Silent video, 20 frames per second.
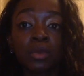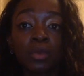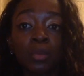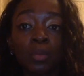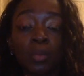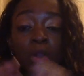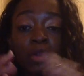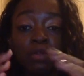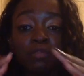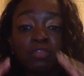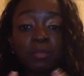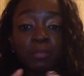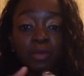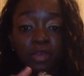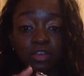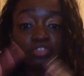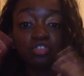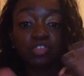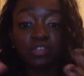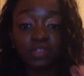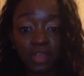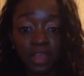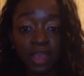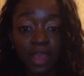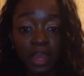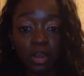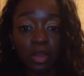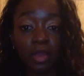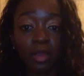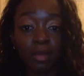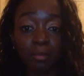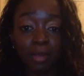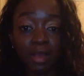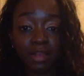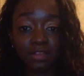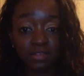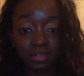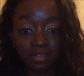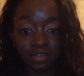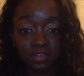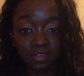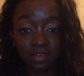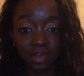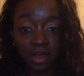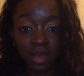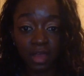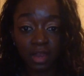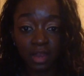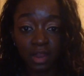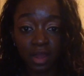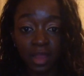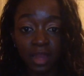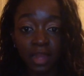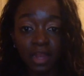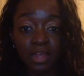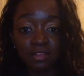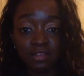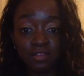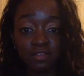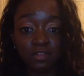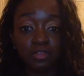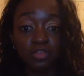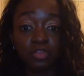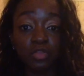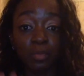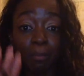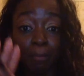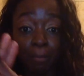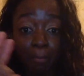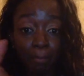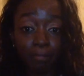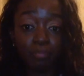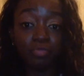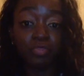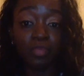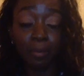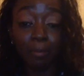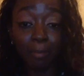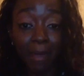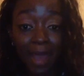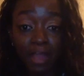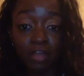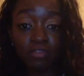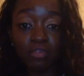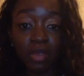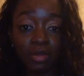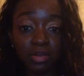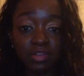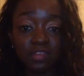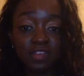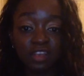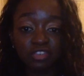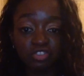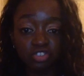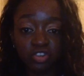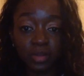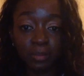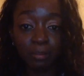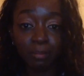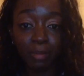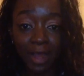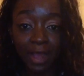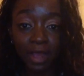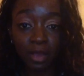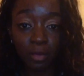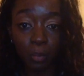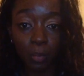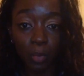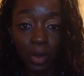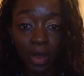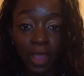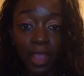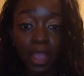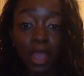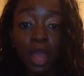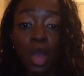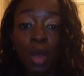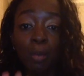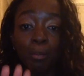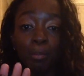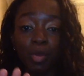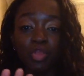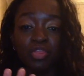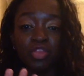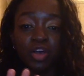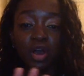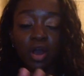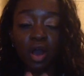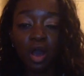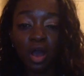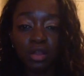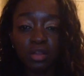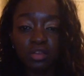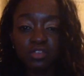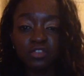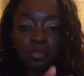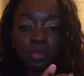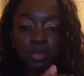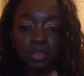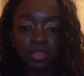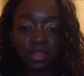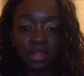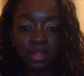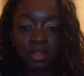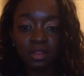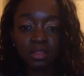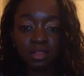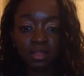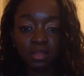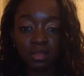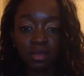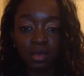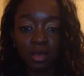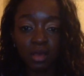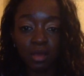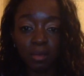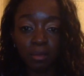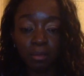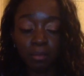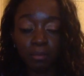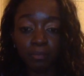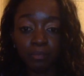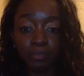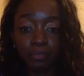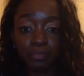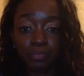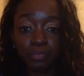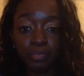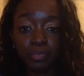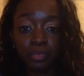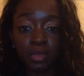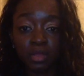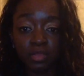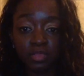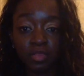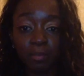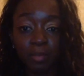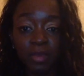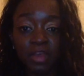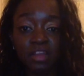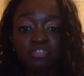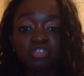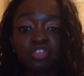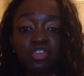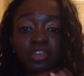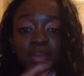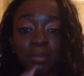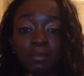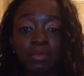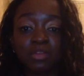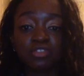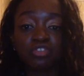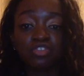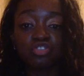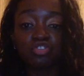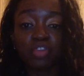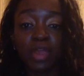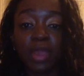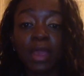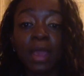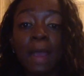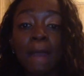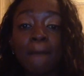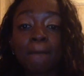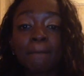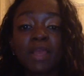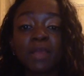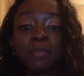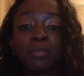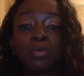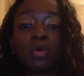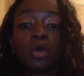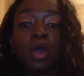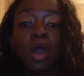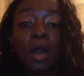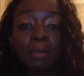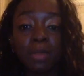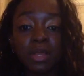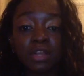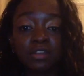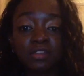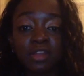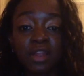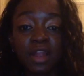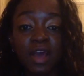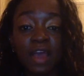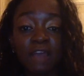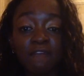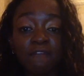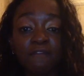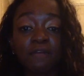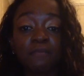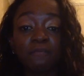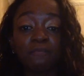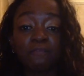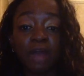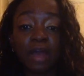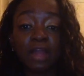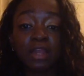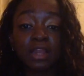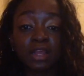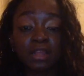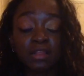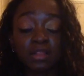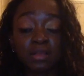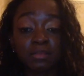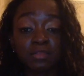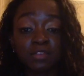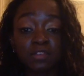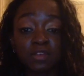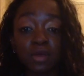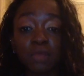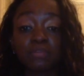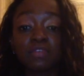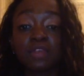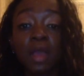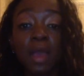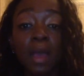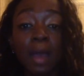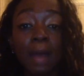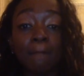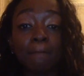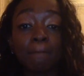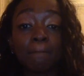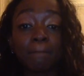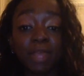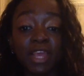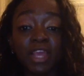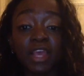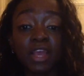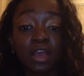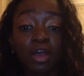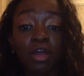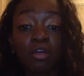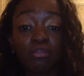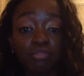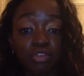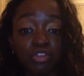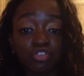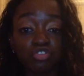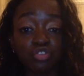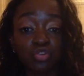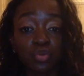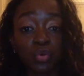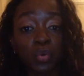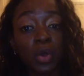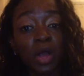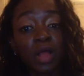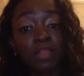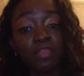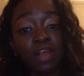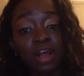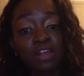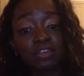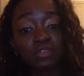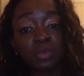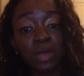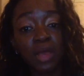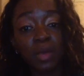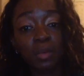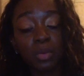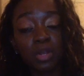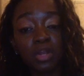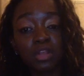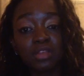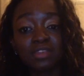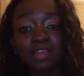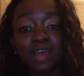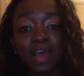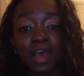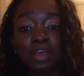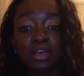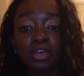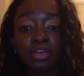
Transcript: one of the pictures, again going back to the skyline, it's the background is actually black and white, but the colors within the picture demonstrate people coming to life, finding themselves and being original. And that's why I wanted to